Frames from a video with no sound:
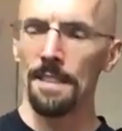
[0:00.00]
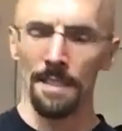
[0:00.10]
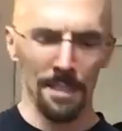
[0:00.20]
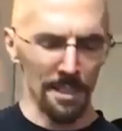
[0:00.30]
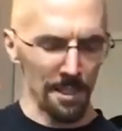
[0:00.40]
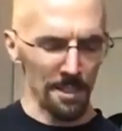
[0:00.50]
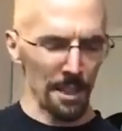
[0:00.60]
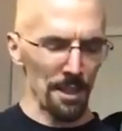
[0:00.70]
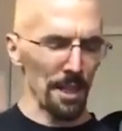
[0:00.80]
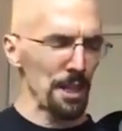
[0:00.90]
there's
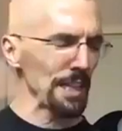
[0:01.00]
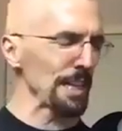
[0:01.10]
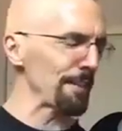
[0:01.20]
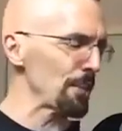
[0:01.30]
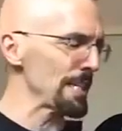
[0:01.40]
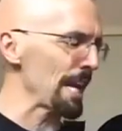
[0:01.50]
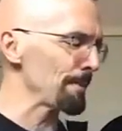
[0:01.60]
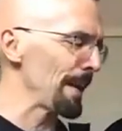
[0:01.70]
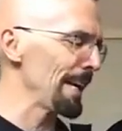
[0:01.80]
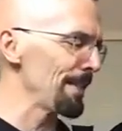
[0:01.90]
a thing that I've always had
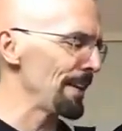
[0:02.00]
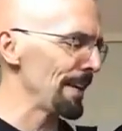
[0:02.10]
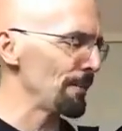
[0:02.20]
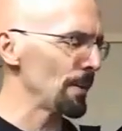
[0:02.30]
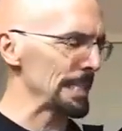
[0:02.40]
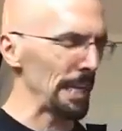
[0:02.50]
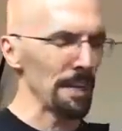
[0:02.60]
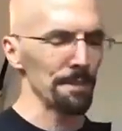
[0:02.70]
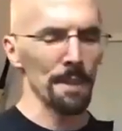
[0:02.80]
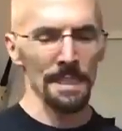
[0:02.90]
in my head that I've always
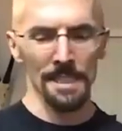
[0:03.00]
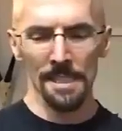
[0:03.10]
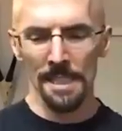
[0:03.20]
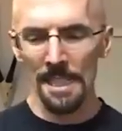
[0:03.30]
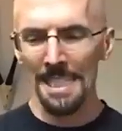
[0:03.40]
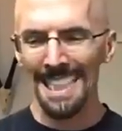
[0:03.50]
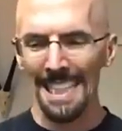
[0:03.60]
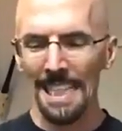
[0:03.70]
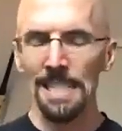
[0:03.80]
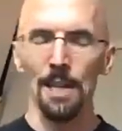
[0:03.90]
loved because it's such an
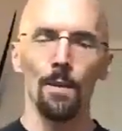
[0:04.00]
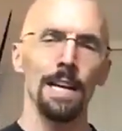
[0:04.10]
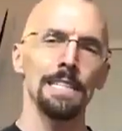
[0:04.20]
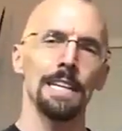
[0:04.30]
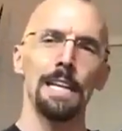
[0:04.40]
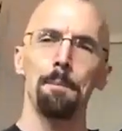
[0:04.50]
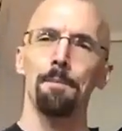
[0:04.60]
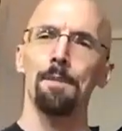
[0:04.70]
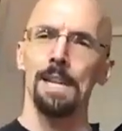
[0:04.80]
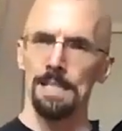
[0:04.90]
easy way to keep
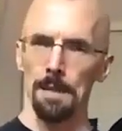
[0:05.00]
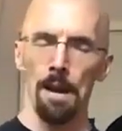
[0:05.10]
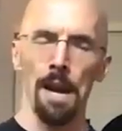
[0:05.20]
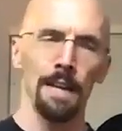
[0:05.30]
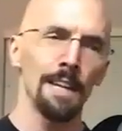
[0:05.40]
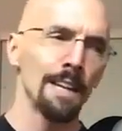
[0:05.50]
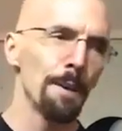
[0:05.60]
things in mind.